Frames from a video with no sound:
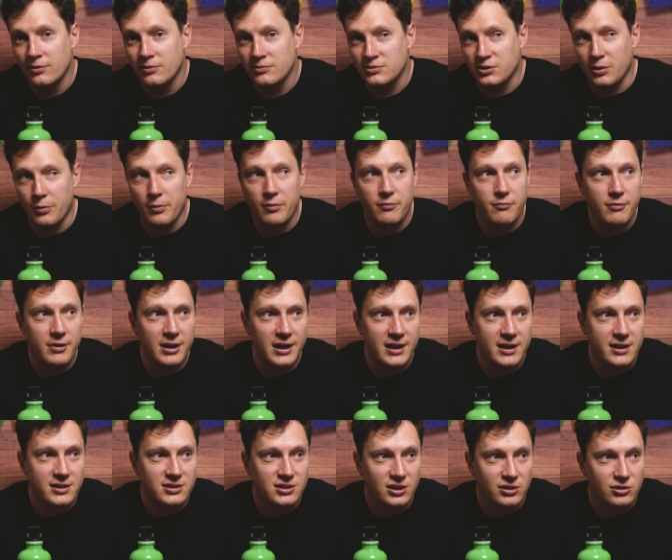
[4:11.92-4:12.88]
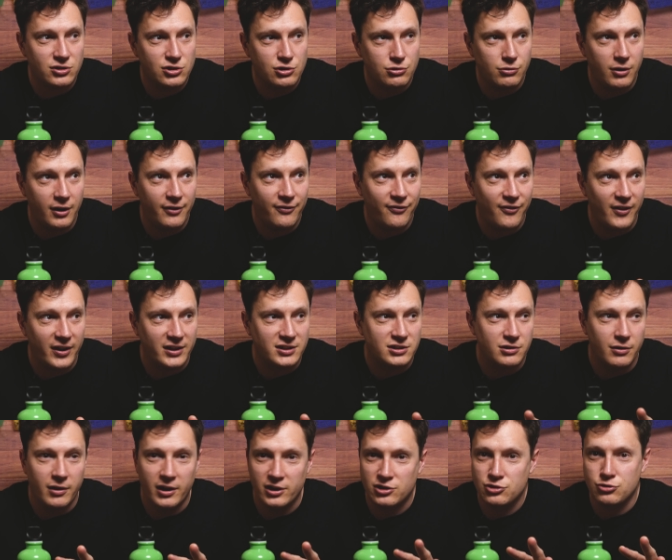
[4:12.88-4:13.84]
So it really is a
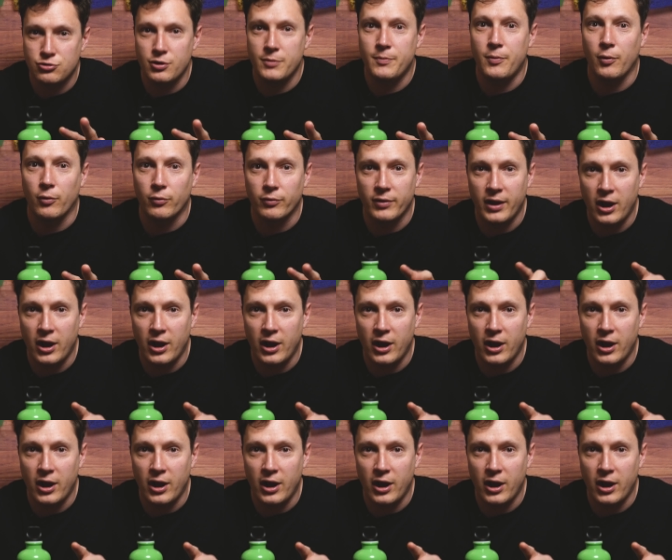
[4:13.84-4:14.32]
trifecta, a triple.